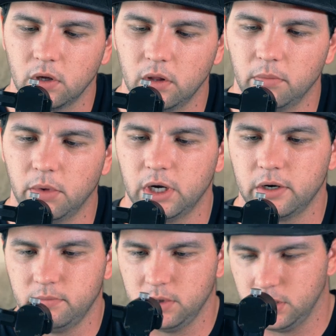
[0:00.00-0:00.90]
the
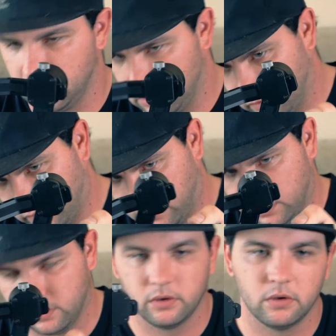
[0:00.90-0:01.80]
bottom of
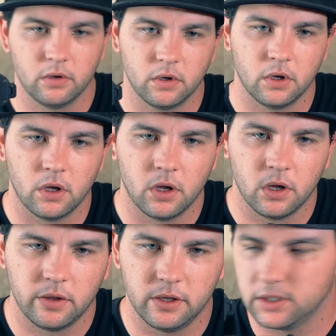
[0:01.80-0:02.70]

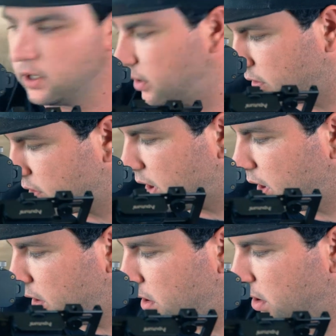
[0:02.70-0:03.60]
the Zhiyun
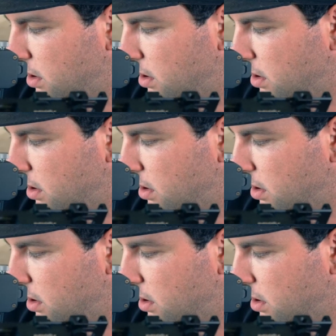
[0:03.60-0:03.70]
crane.